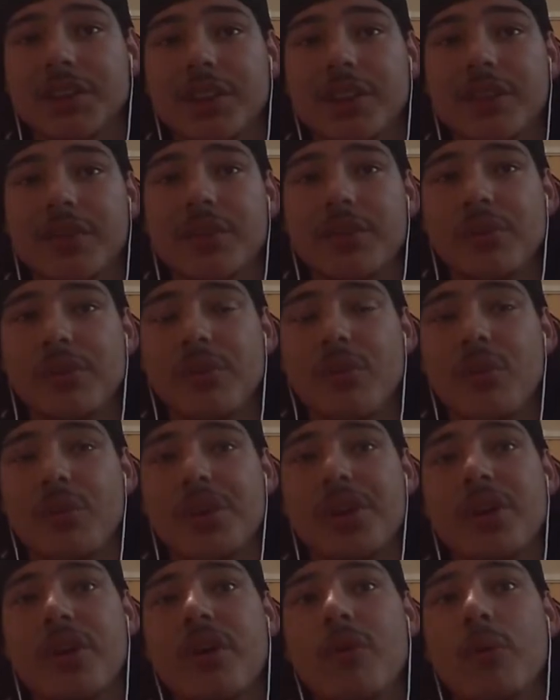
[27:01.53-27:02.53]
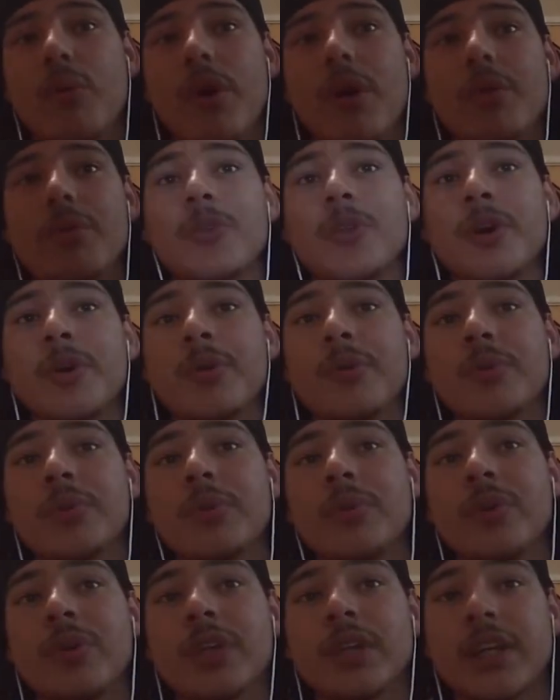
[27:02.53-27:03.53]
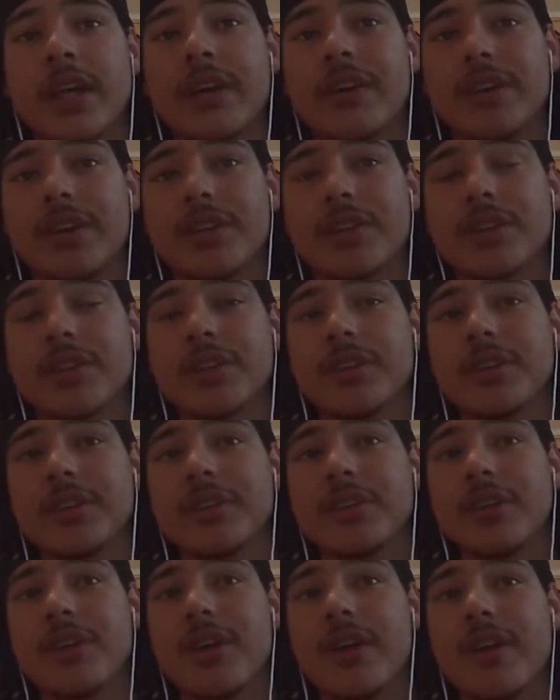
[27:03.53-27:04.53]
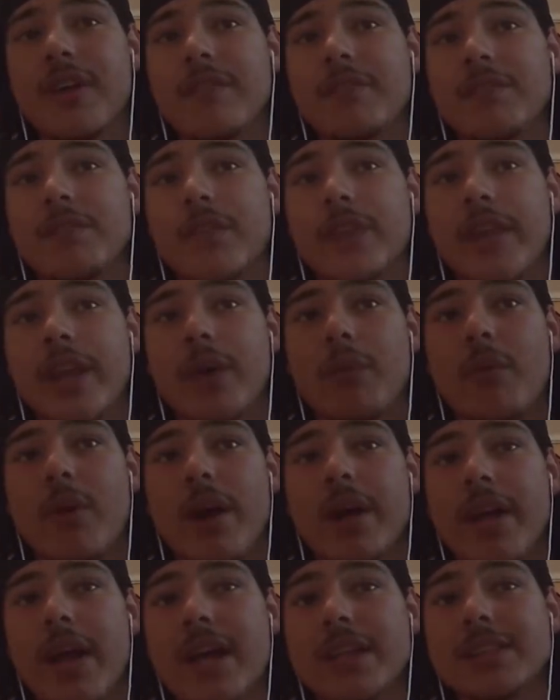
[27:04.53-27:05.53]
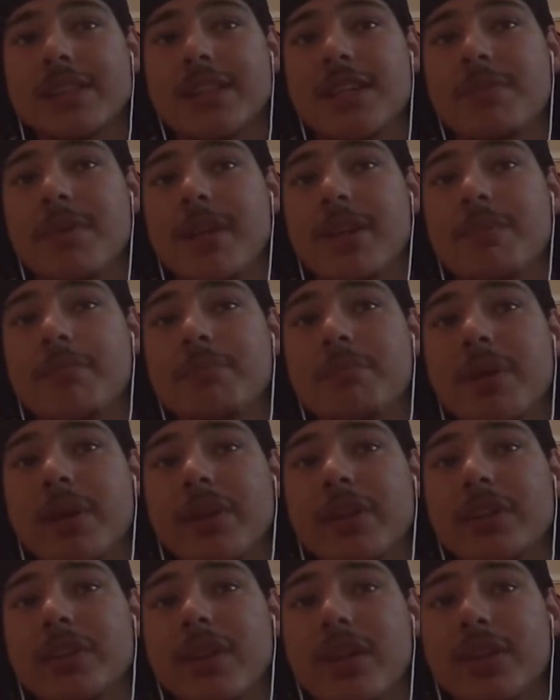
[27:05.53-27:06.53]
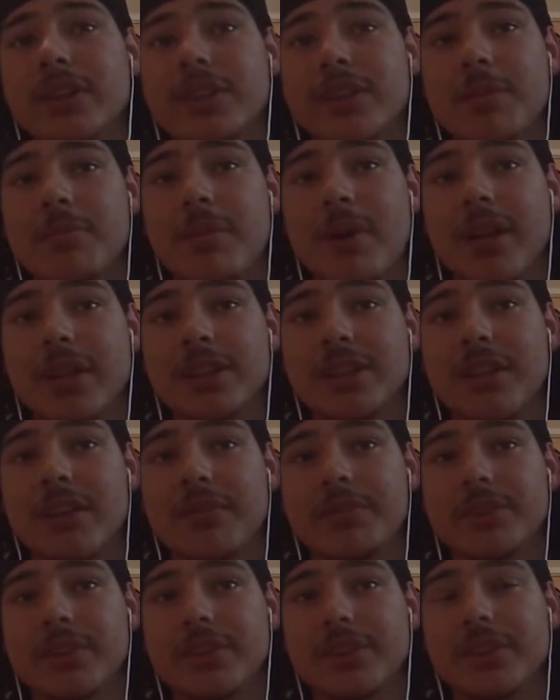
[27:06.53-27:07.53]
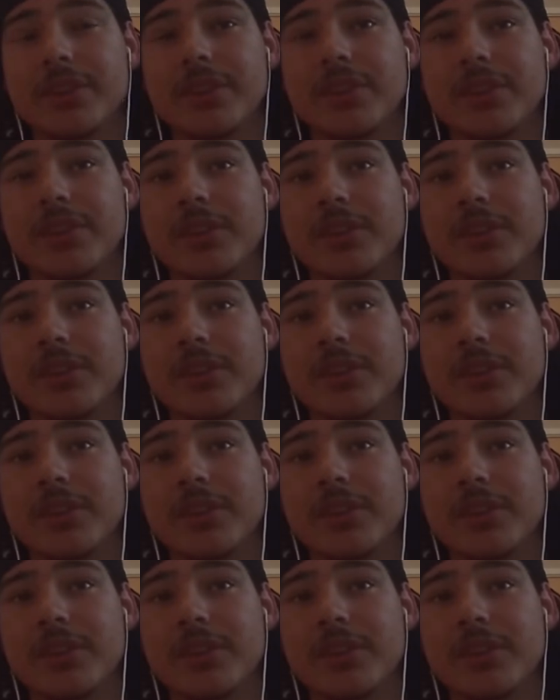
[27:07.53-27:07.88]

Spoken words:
a, well-known character that why hasn't he made $1 billion at the box office?